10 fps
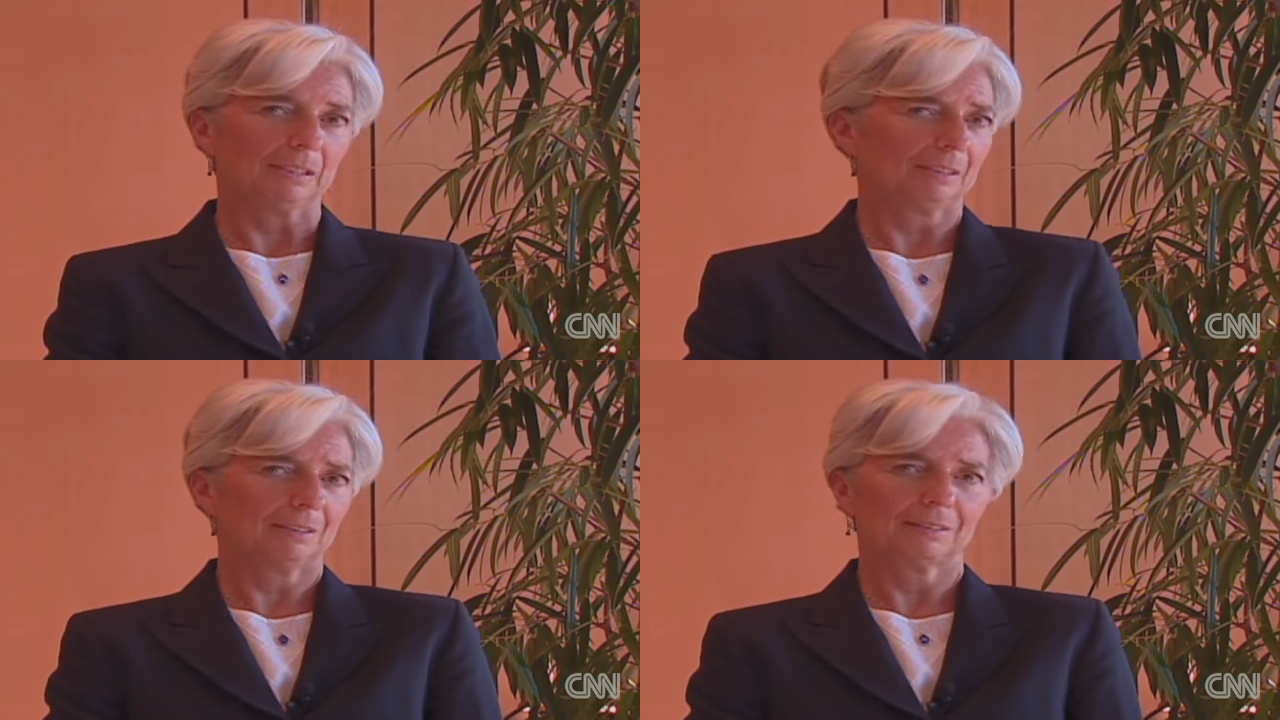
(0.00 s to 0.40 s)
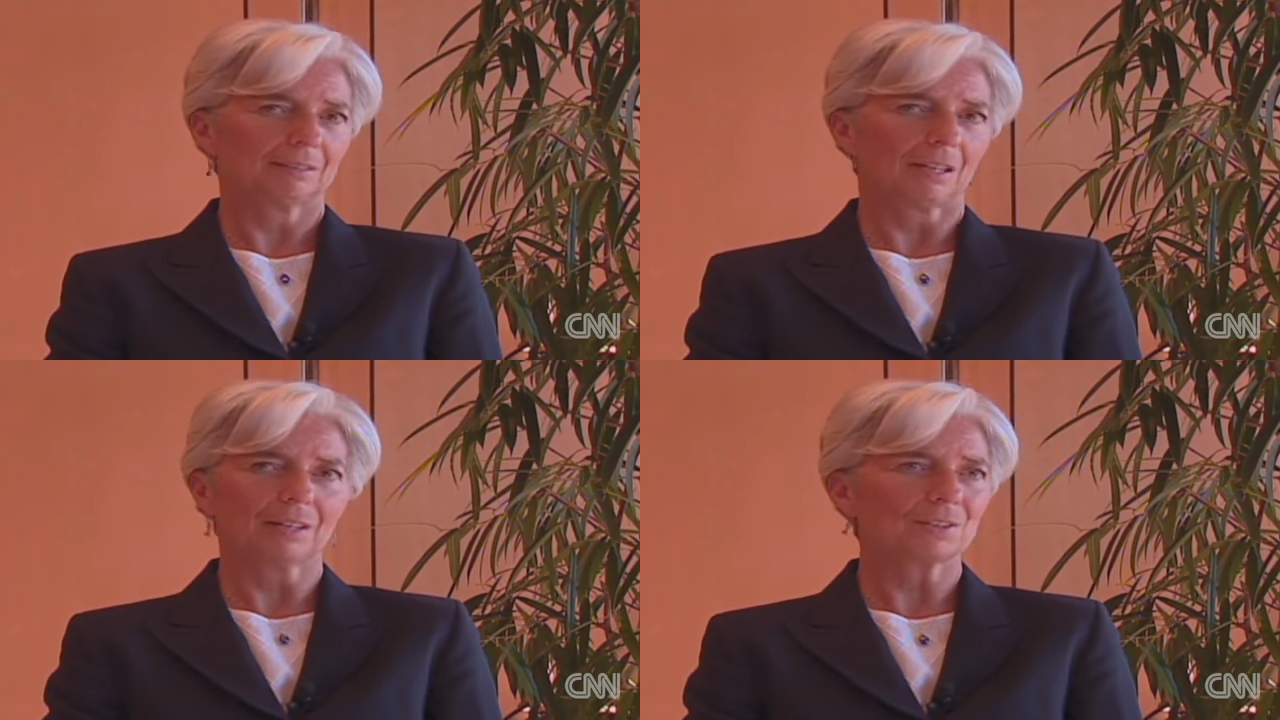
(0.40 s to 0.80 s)
and
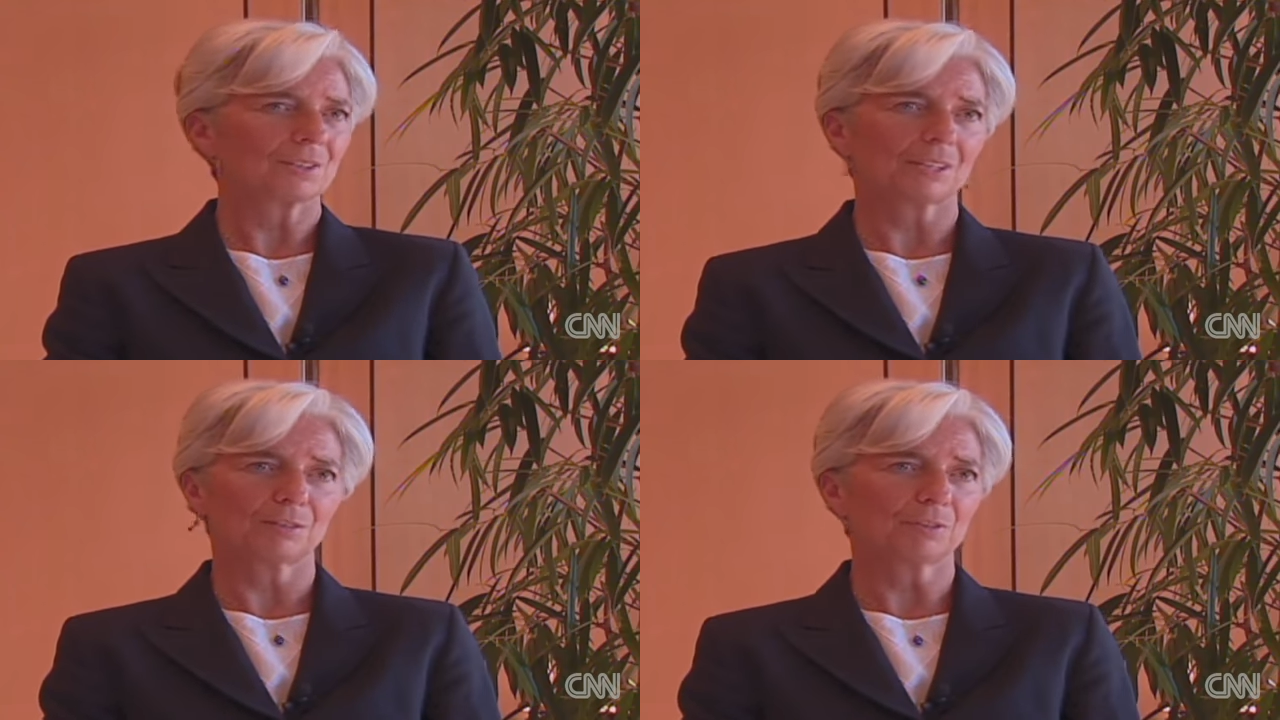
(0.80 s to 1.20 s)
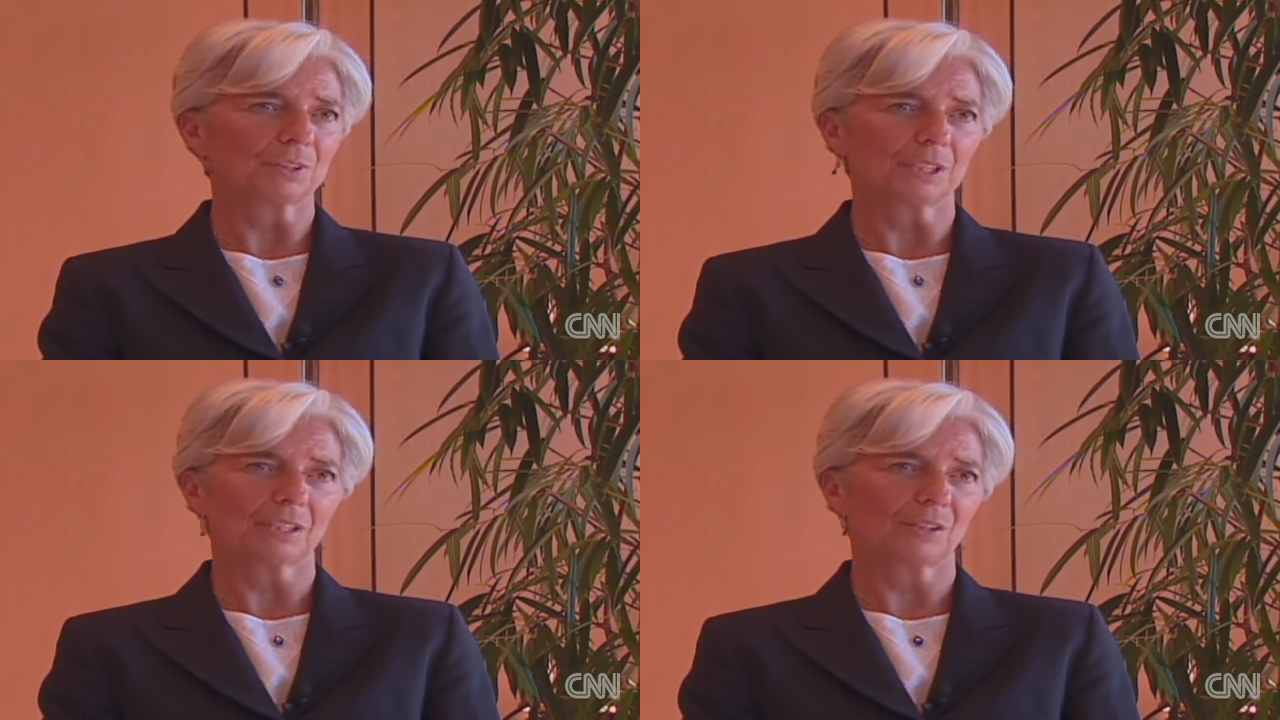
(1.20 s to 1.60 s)
I stand
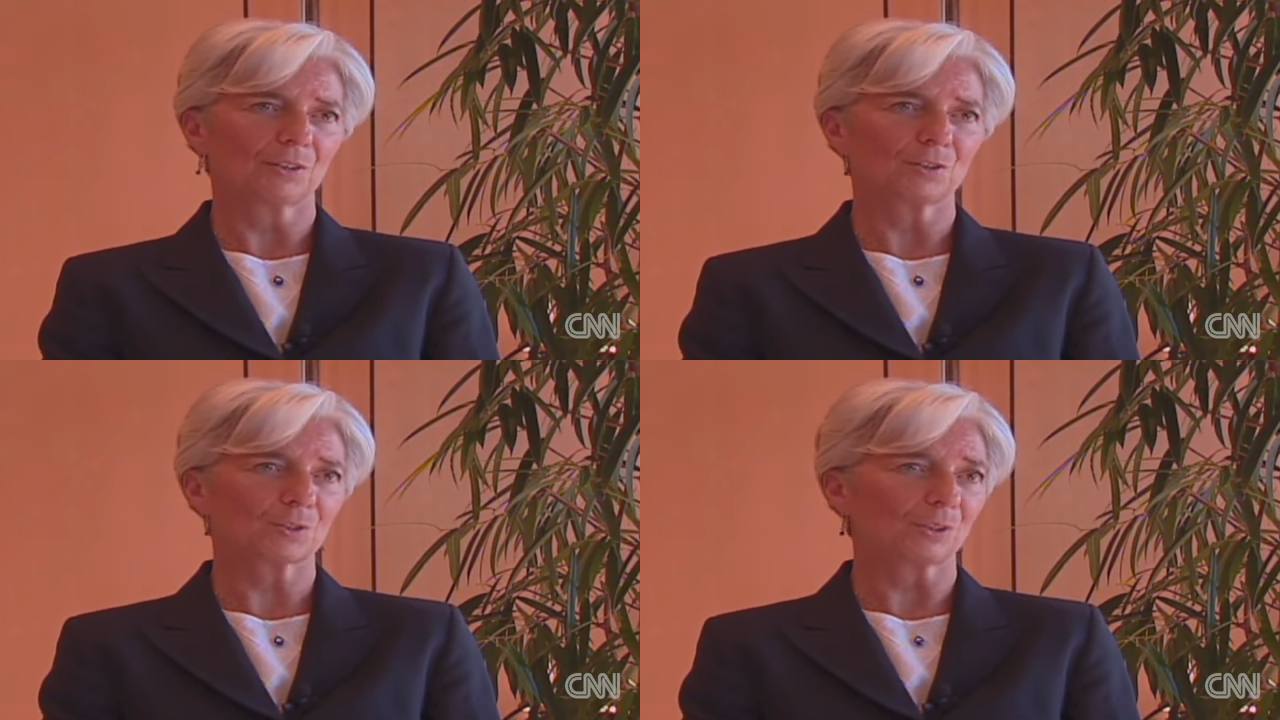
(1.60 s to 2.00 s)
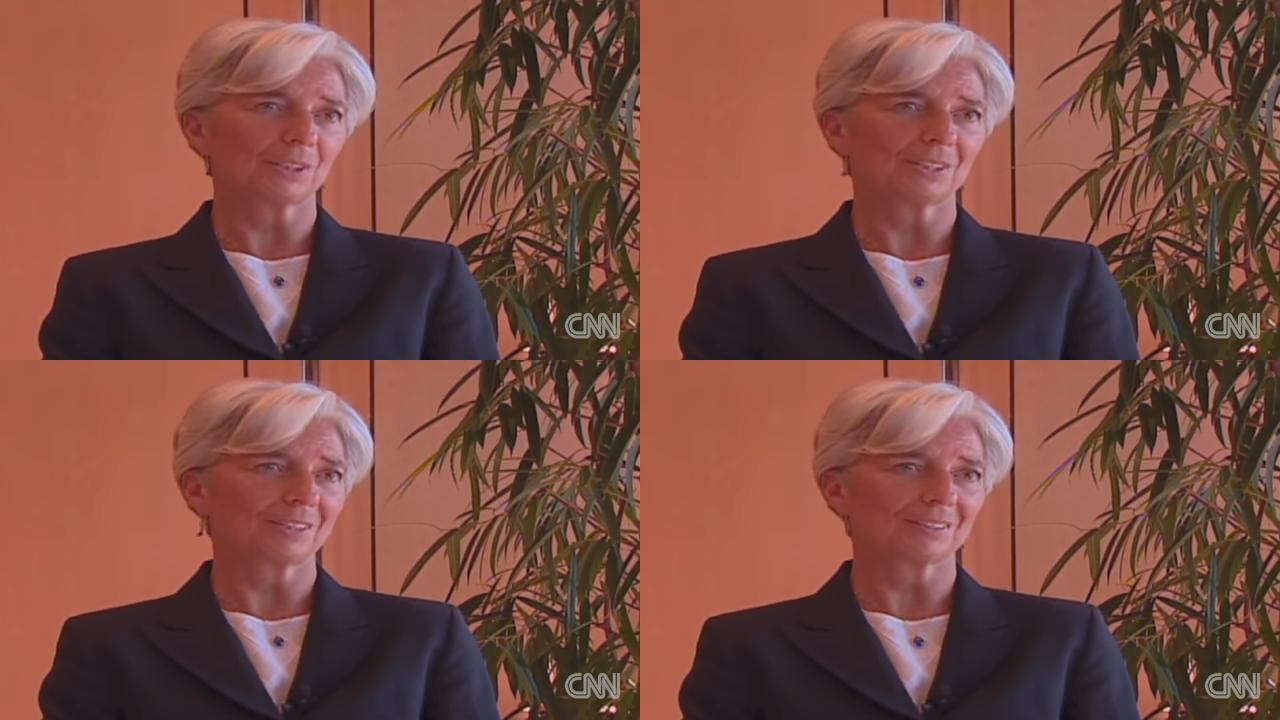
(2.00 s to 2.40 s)
very uh,
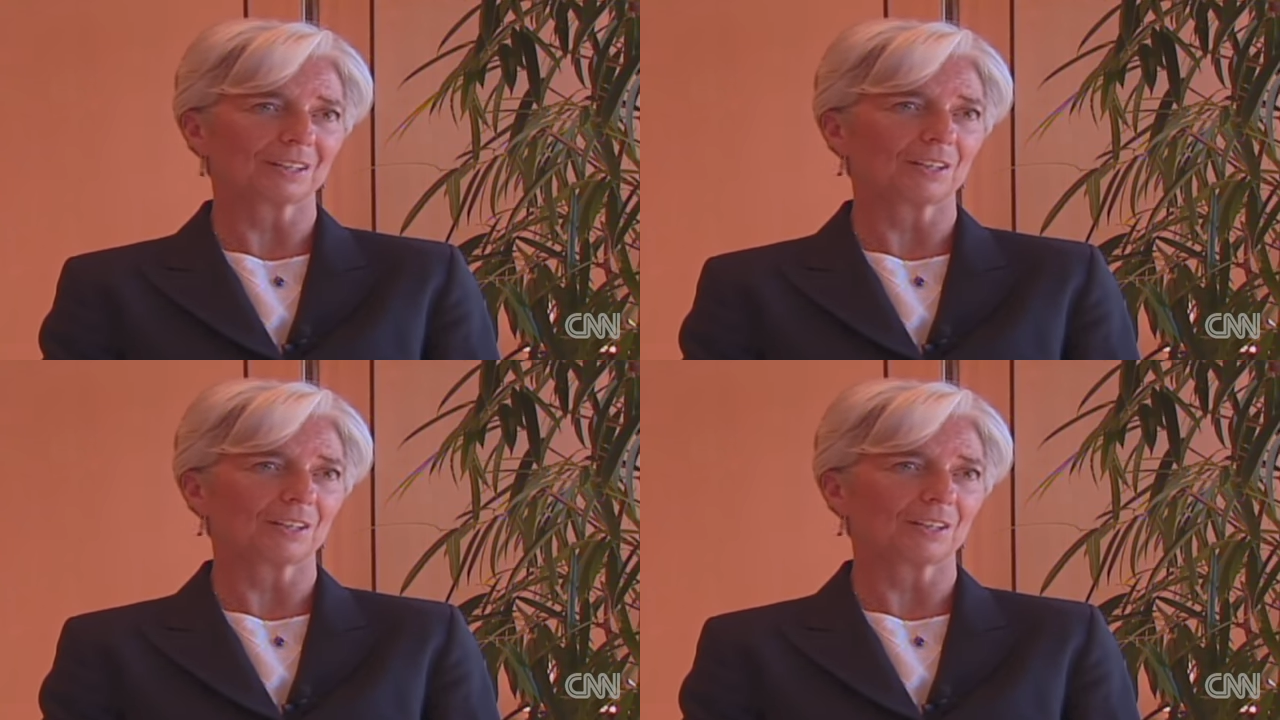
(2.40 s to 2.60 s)
solid and,